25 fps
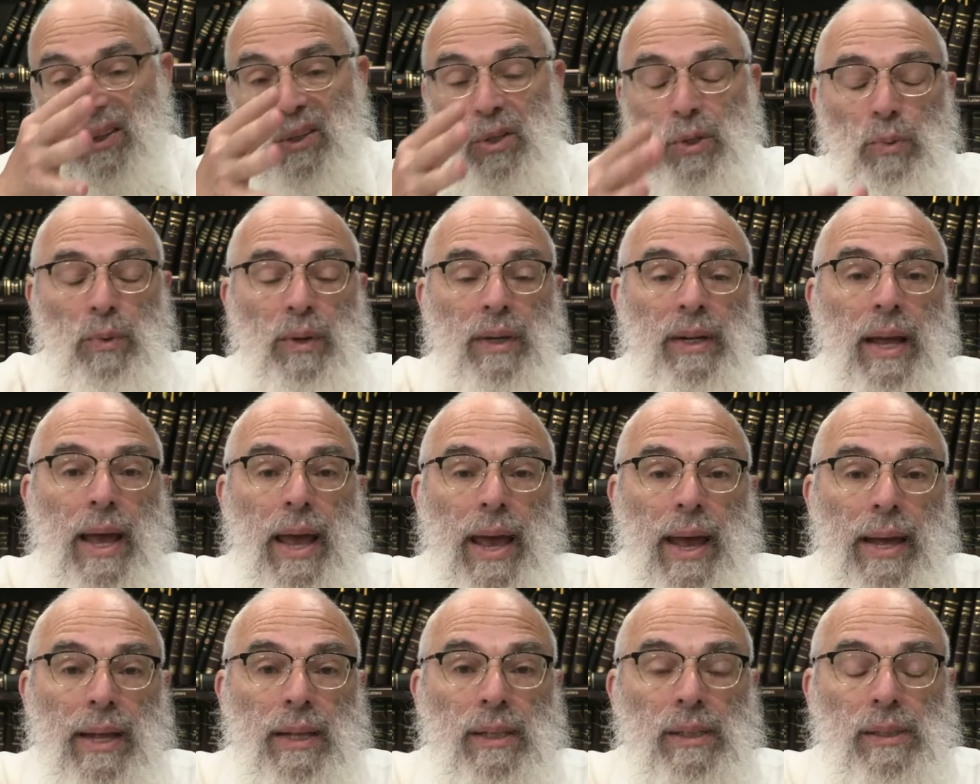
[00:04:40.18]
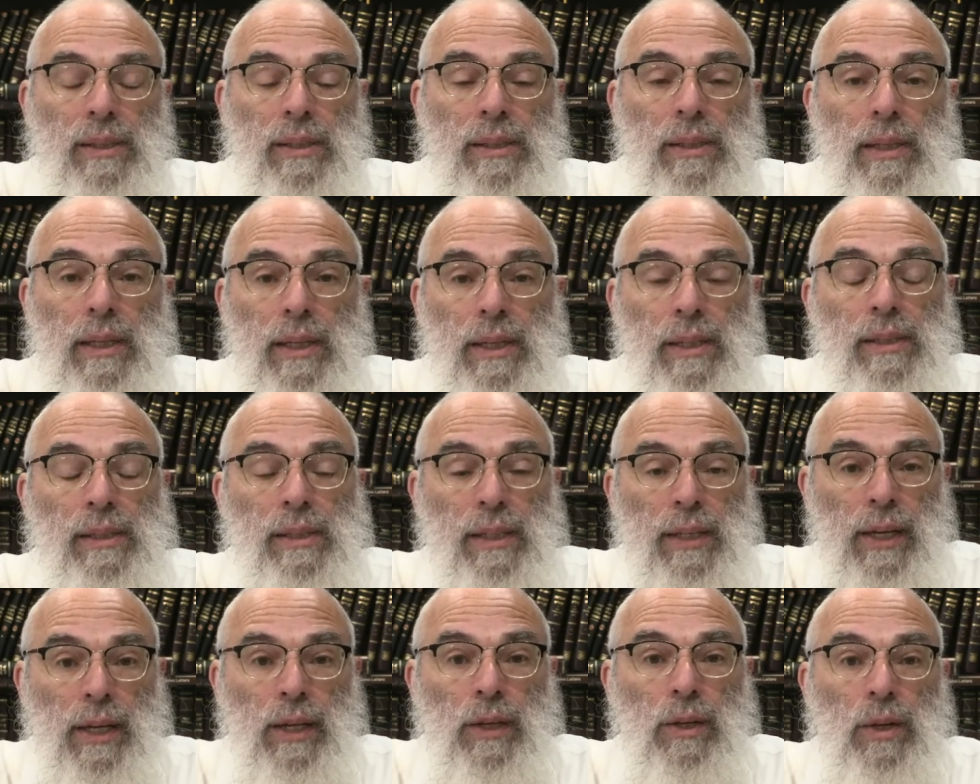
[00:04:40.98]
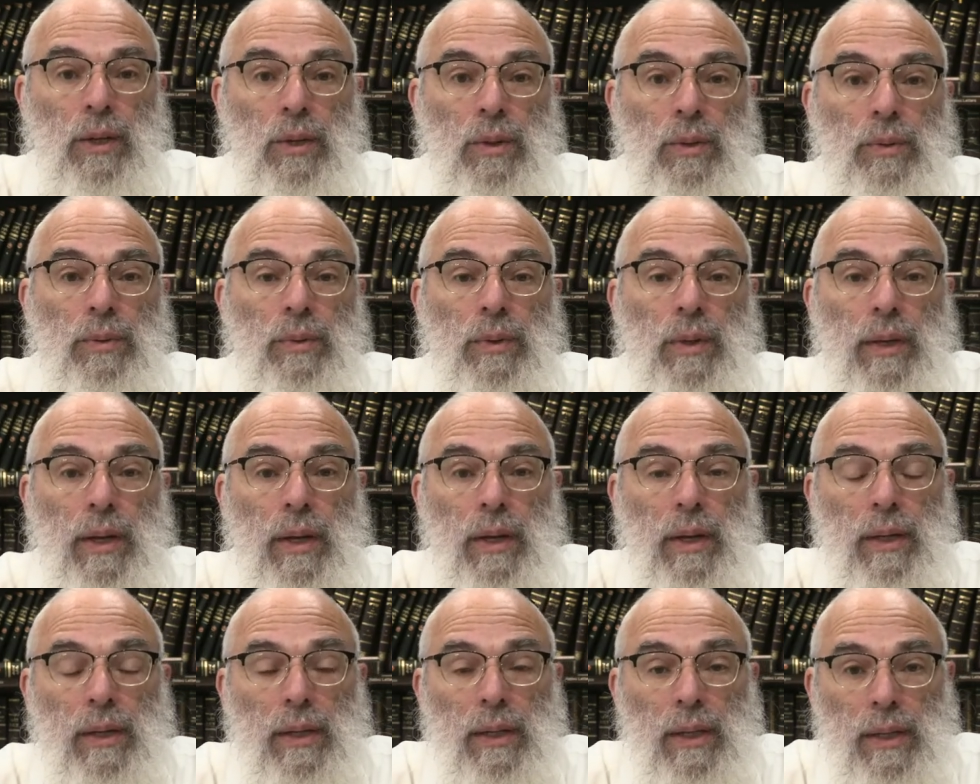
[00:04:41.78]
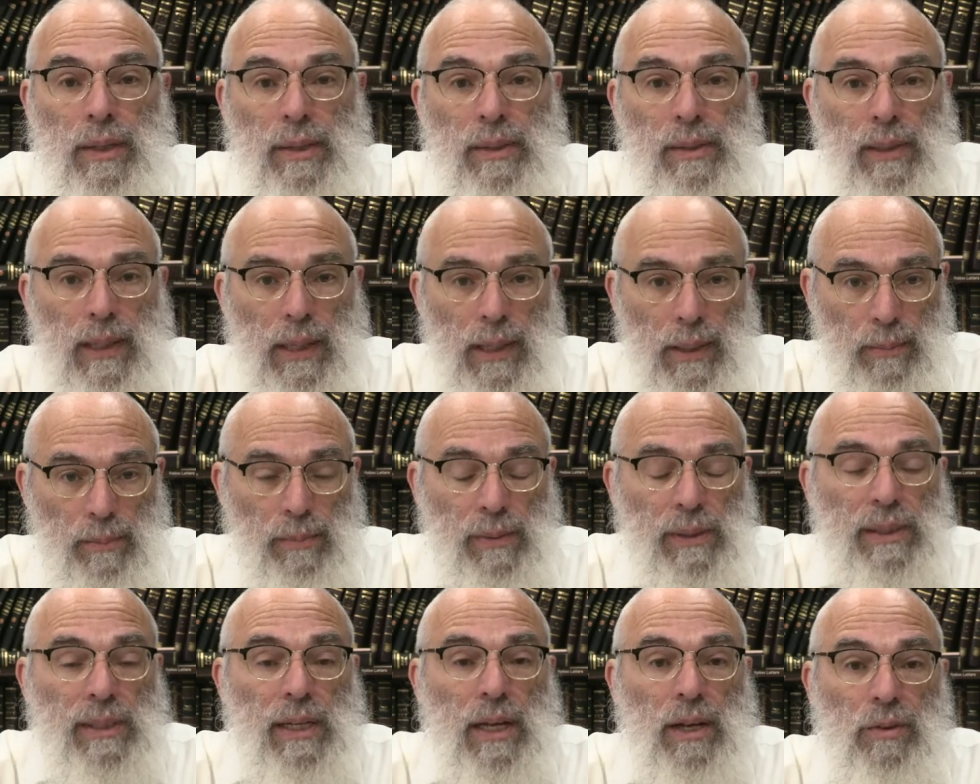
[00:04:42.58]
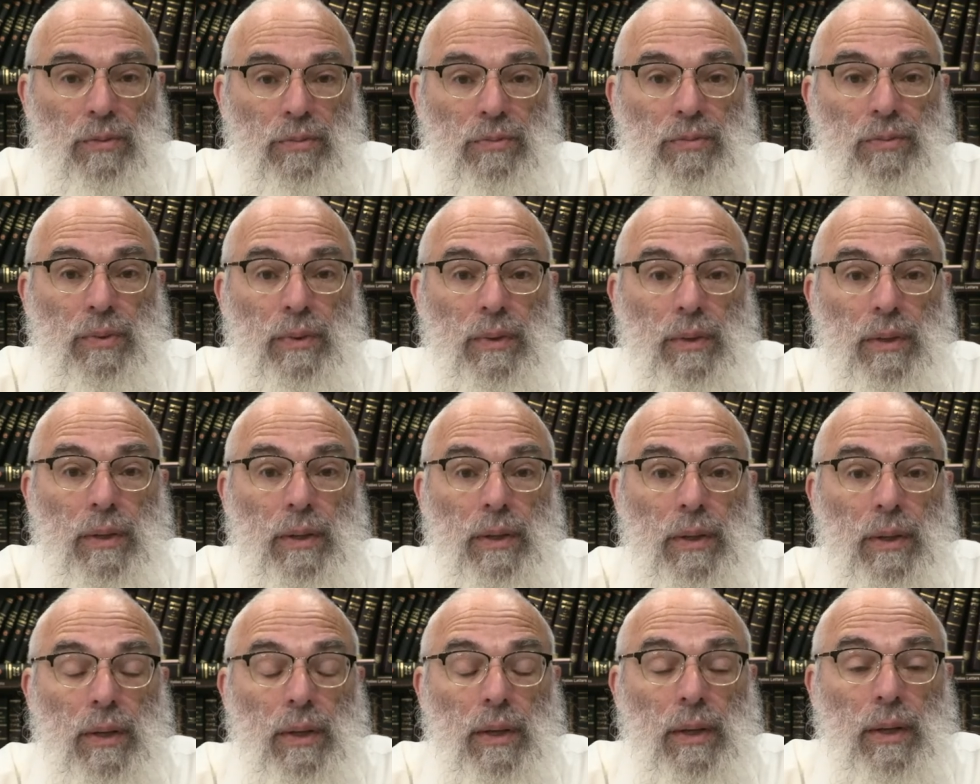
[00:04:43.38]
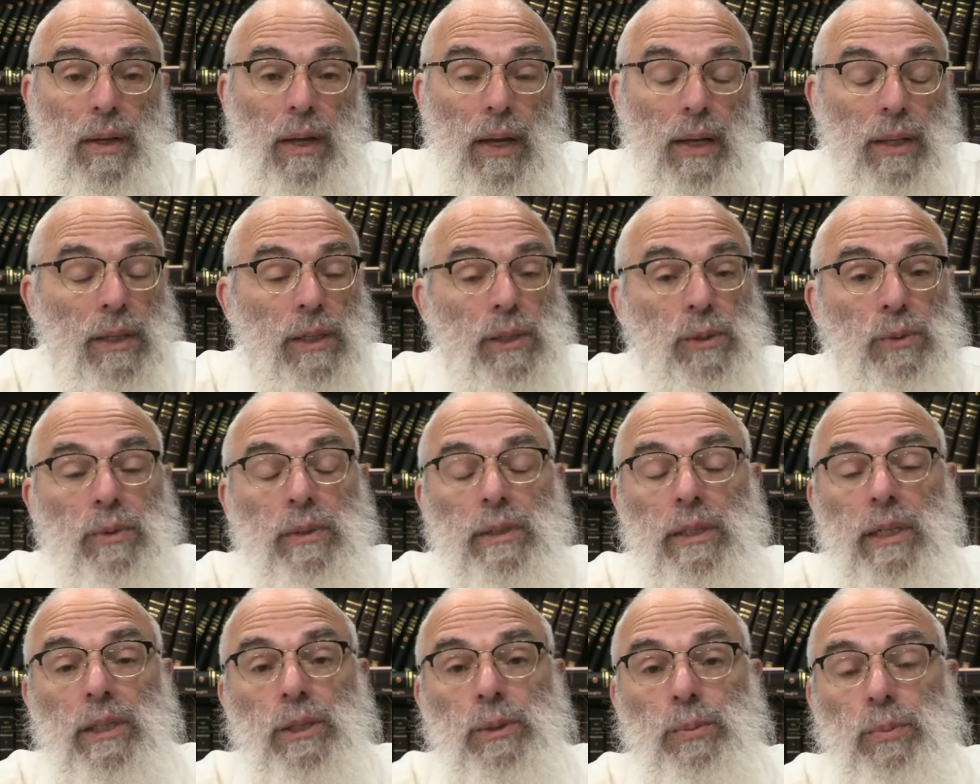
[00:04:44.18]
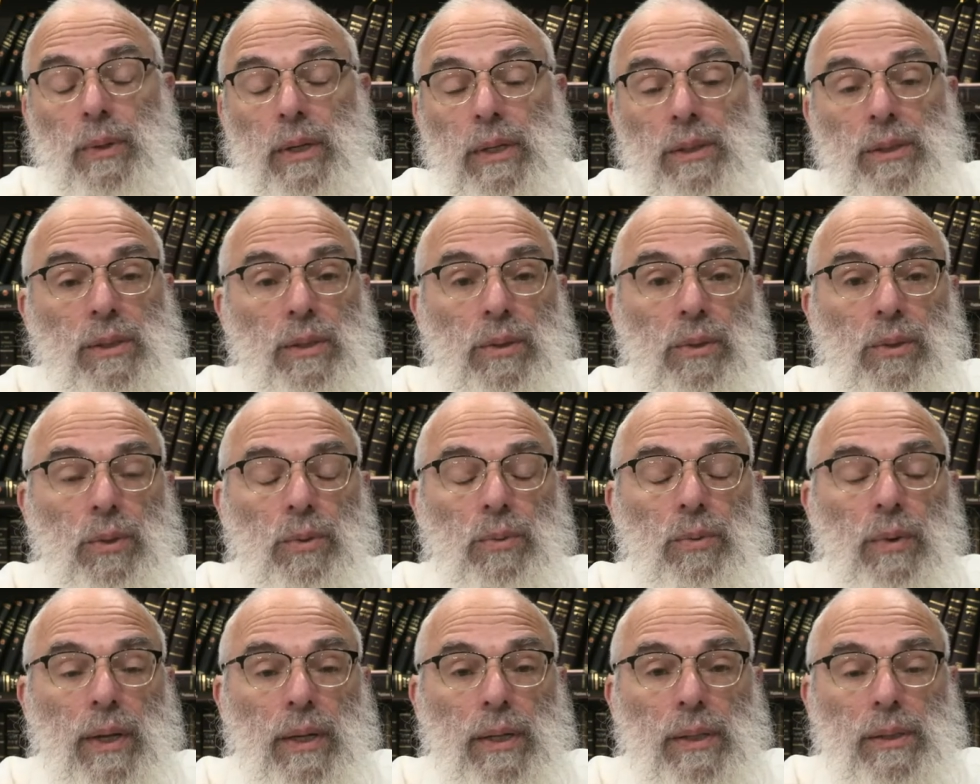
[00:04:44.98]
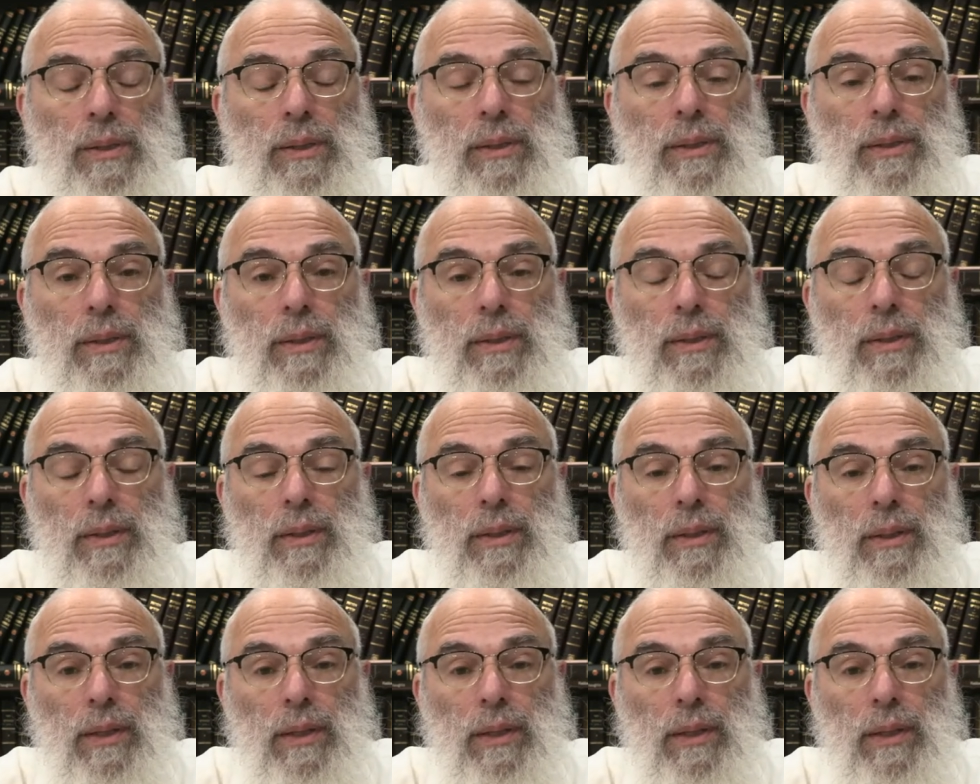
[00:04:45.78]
to enhance his ego, himself. And this was expressed in two ways.